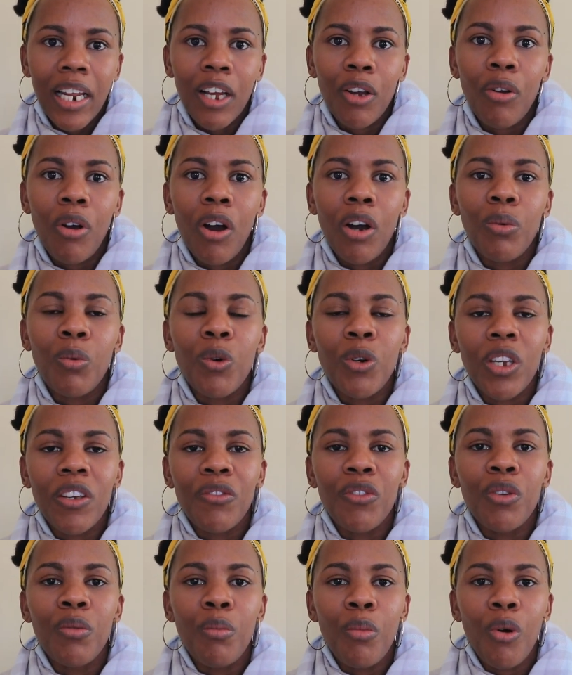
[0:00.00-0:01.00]
Like, God won't
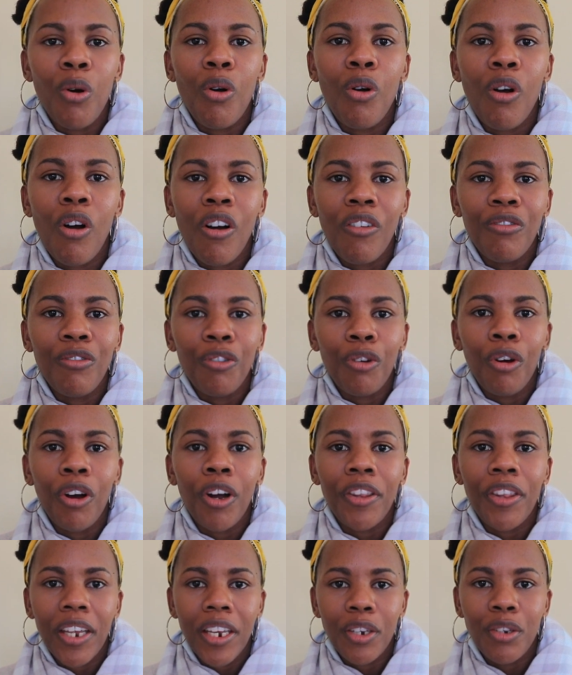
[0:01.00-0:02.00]
give you more of
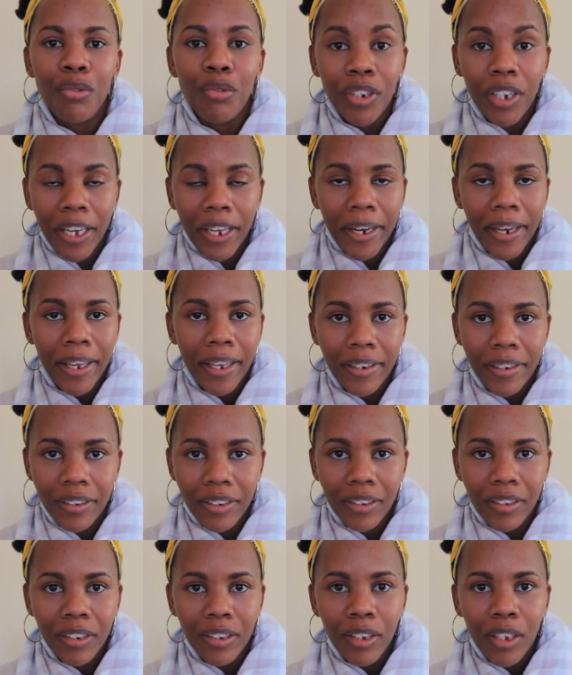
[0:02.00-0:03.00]
God than you can
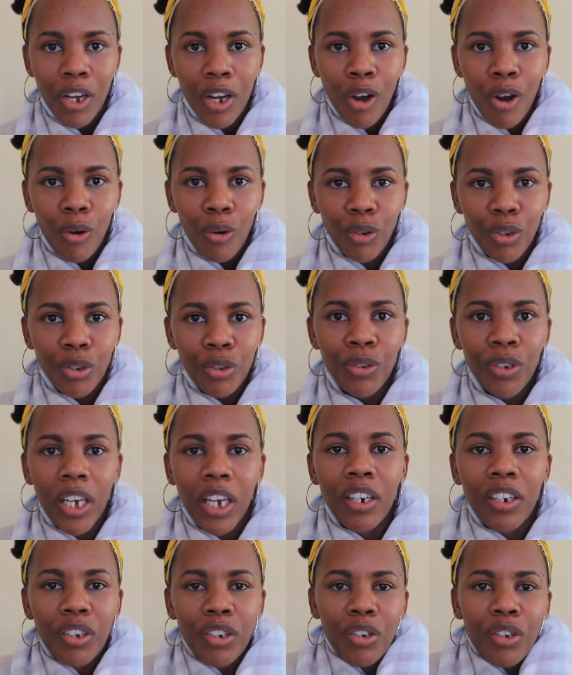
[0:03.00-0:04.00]
handle or you
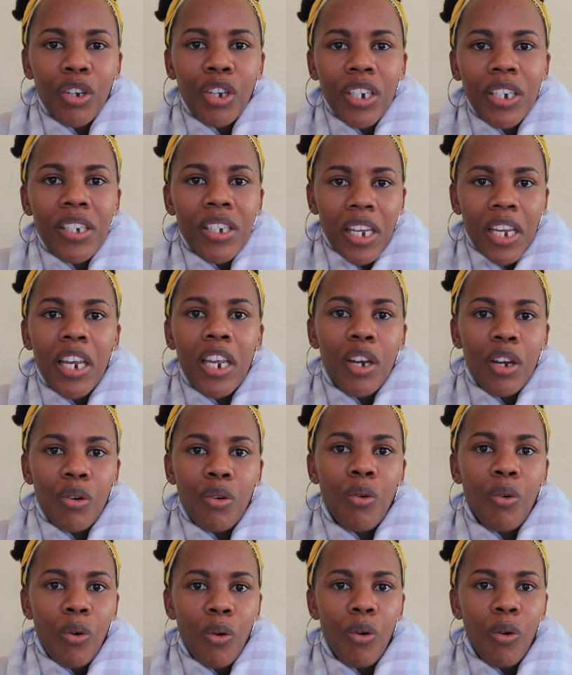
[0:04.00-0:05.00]
can contain,
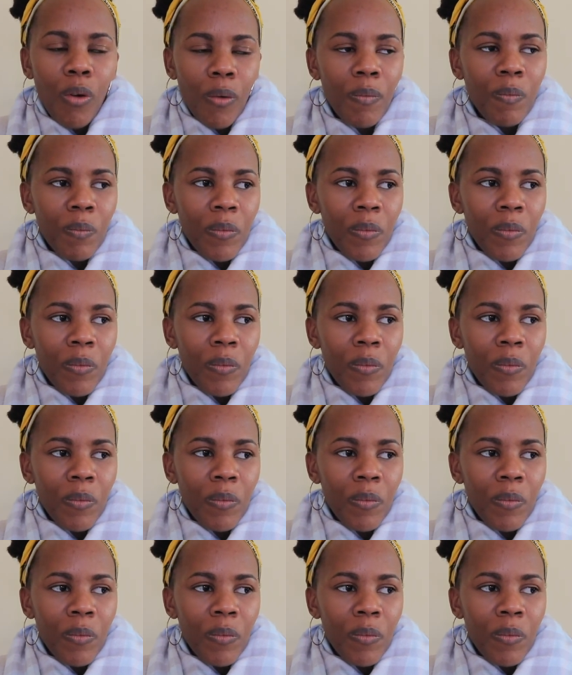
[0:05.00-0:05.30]
or